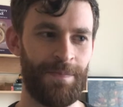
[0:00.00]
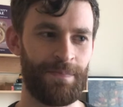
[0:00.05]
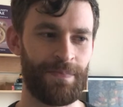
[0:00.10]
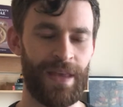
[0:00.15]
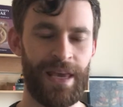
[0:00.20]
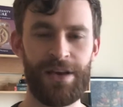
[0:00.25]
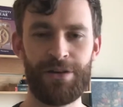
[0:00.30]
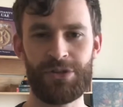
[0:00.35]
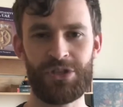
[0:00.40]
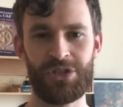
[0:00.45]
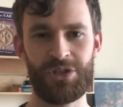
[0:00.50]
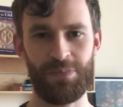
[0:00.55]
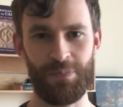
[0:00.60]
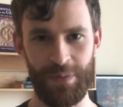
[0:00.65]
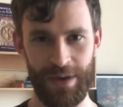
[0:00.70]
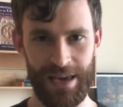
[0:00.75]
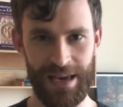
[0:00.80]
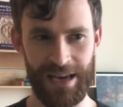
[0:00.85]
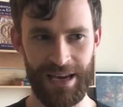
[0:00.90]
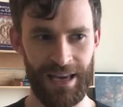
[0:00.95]
He'll
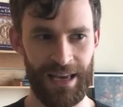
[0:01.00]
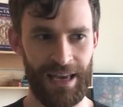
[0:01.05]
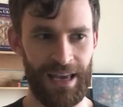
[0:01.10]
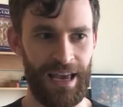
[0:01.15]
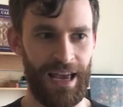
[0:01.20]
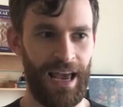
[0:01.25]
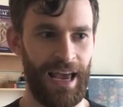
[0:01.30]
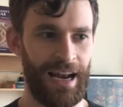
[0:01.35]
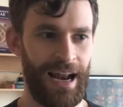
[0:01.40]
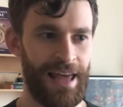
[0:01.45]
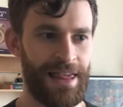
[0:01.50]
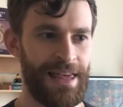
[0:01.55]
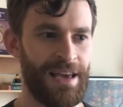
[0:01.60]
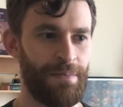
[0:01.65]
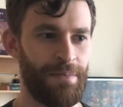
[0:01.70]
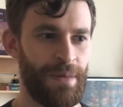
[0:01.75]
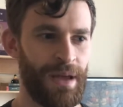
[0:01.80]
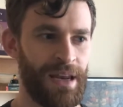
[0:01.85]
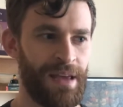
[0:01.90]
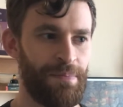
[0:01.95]
speak. And I
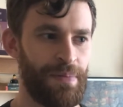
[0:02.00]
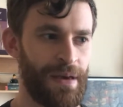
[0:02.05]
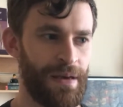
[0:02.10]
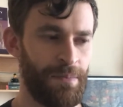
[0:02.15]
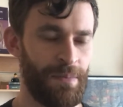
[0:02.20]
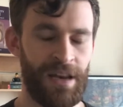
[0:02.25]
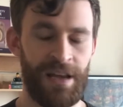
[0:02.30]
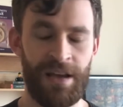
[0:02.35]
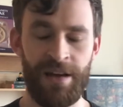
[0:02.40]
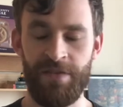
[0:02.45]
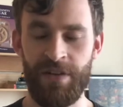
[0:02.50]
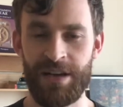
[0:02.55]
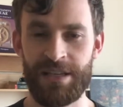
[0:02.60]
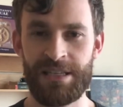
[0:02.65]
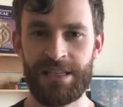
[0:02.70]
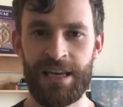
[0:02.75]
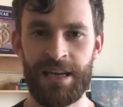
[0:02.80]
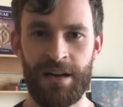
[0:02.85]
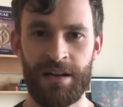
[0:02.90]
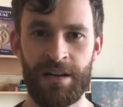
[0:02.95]
think many of
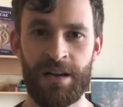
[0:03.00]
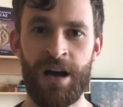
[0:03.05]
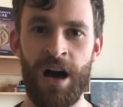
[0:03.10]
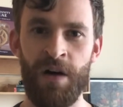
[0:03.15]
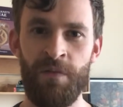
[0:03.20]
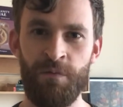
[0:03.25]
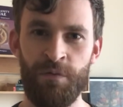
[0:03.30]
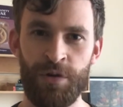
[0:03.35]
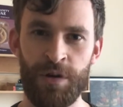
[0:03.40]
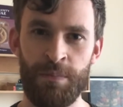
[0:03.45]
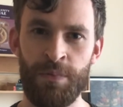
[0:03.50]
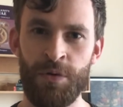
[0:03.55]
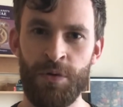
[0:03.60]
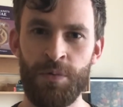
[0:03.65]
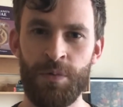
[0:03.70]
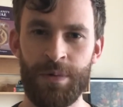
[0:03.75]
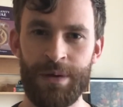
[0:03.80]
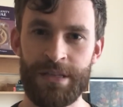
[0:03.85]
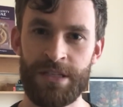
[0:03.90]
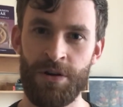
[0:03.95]
us get uncomfortable
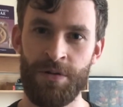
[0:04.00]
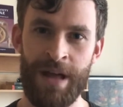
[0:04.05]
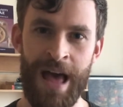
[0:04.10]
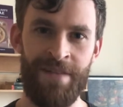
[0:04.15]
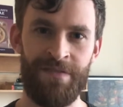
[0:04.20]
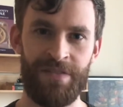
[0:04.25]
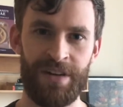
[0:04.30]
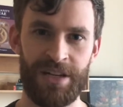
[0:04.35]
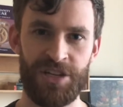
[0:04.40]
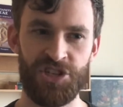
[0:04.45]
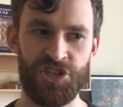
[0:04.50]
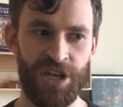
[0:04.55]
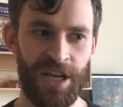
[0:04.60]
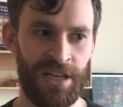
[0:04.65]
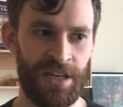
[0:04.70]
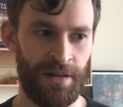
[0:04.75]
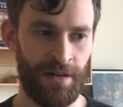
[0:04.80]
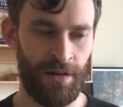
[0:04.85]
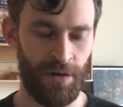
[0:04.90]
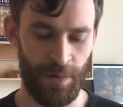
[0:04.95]
when we don't have an
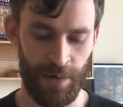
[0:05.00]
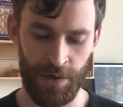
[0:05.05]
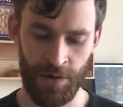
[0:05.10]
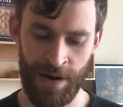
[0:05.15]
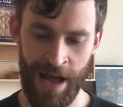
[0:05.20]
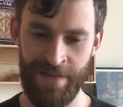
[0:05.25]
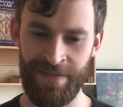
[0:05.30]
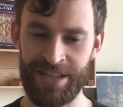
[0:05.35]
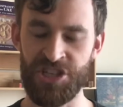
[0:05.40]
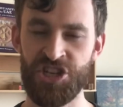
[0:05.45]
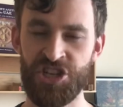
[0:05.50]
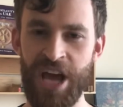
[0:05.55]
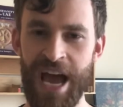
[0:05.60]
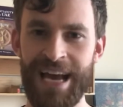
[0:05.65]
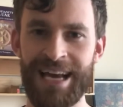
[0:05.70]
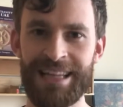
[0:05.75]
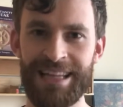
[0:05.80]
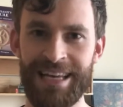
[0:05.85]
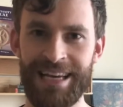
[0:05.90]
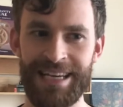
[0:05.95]
agenda or we don't have a
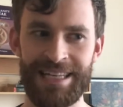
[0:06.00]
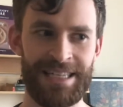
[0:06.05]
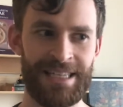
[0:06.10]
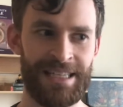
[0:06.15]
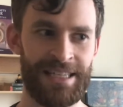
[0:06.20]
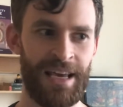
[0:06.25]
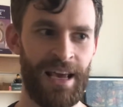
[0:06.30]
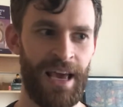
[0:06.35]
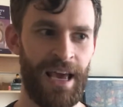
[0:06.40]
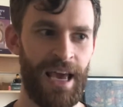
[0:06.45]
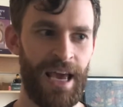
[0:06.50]
checklist.